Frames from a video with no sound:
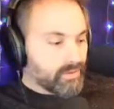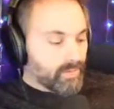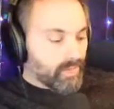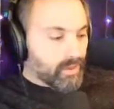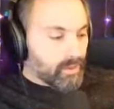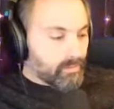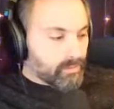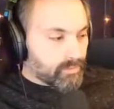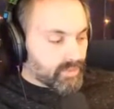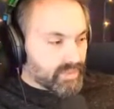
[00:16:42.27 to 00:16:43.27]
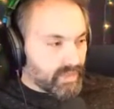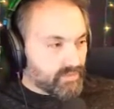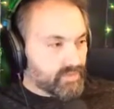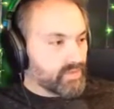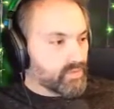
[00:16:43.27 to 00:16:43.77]
But then after
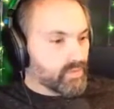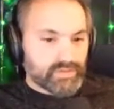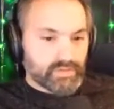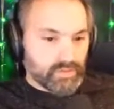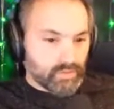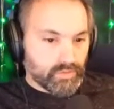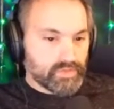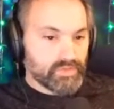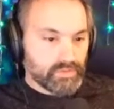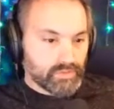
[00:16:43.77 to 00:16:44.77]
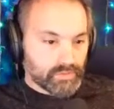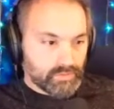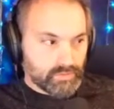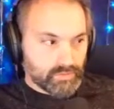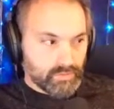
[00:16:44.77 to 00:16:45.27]
that, of course, it grew into,
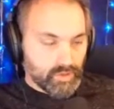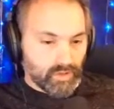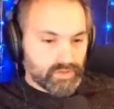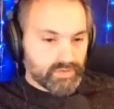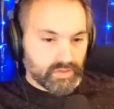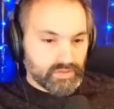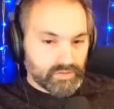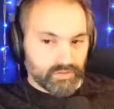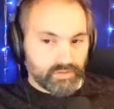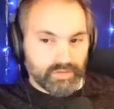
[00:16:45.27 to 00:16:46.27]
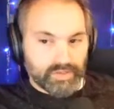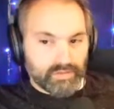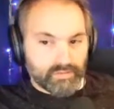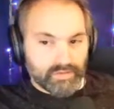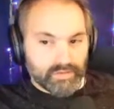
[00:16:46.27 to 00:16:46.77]
what else can I do? And then
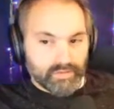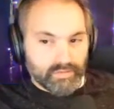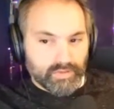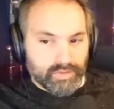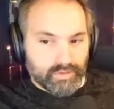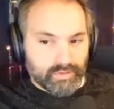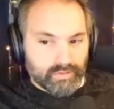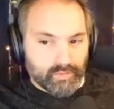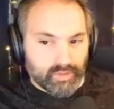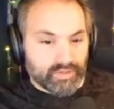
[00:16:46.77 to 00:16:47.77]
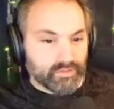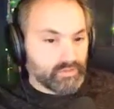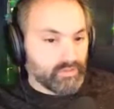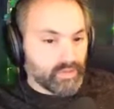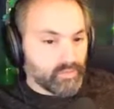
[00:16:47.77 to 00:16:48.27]
when you bringing
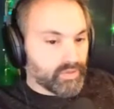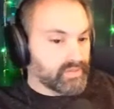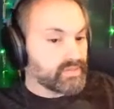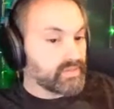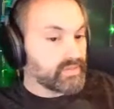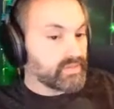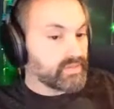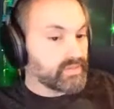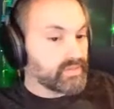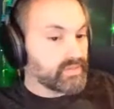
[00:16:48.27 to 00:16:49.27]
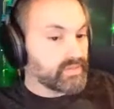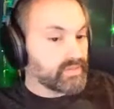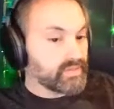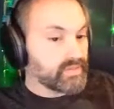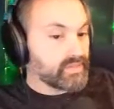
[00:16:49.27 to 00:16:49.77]
into the
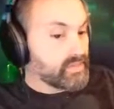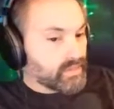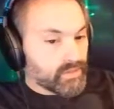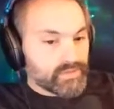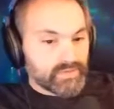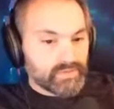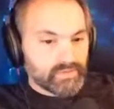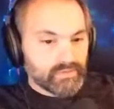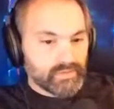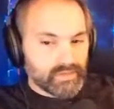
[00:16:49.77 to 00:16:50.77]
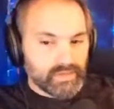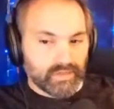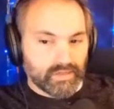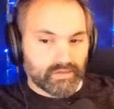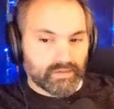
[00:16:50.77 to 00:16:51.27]
diagnosis
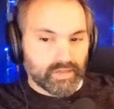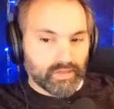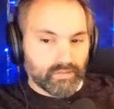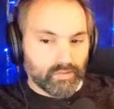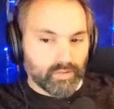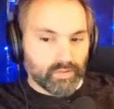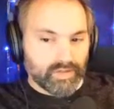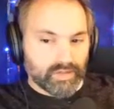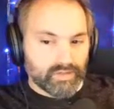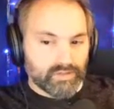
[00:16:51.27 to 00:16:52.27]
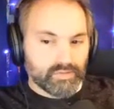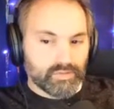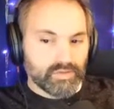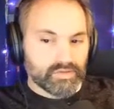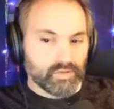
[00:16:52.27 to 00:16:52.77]
and taking a look at, well, what am I going to
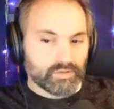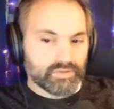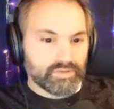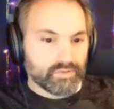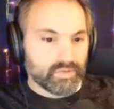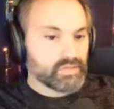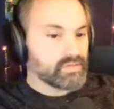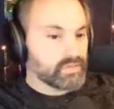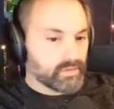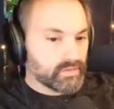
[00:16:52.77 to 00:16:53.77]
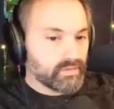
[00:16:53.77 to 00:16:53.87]
do with this whole situation?